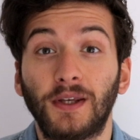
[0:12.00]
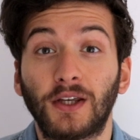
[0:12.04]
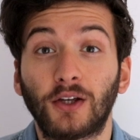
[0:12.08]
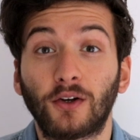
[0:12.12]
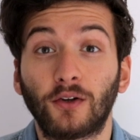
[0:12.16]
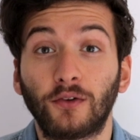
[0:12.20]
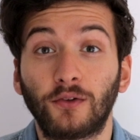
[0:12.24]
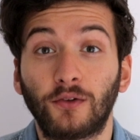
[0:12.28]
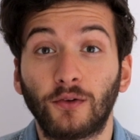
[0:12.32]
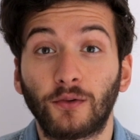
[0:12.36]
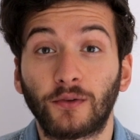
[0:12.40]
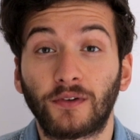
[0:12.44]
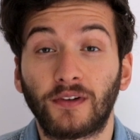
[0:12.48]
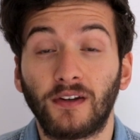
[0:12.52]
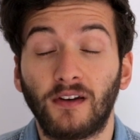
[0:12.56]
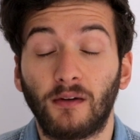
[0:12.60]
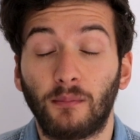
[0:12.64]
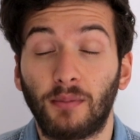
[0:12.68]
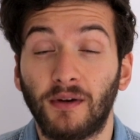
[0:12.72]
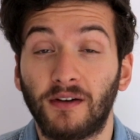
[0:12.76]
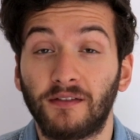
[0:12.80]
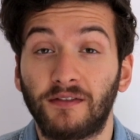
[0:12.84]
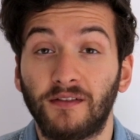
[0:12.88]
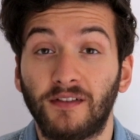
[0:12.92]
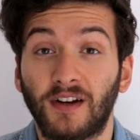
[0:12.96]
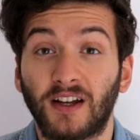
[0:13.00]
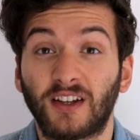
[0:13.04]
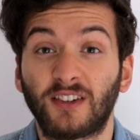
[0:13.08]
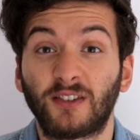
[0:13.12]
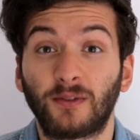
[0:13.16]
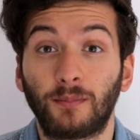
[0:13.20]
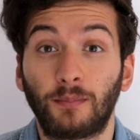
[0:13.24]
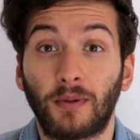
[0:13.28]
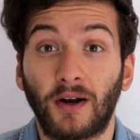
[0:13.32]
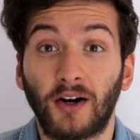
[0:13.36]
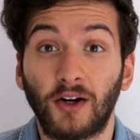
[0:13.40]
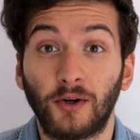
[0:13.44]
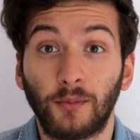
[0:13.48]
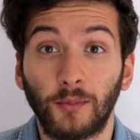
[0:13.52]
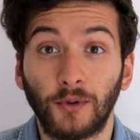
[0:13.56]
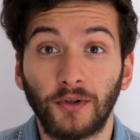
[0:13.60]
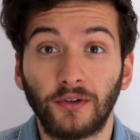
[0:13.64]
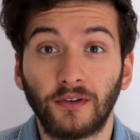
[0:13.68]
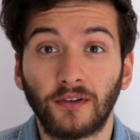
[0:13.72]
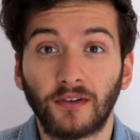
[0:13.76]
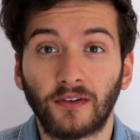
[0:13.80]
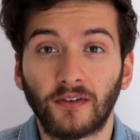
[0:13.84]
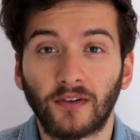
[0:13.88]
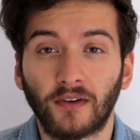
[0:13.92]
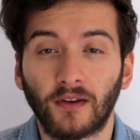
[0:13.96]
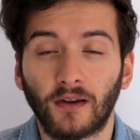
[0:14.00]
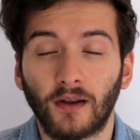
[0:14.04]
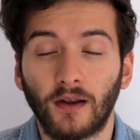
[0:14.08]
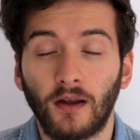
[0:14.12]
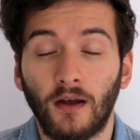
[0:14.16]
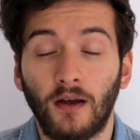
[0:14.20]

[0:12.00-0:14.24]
be conducting a bit of an experiment.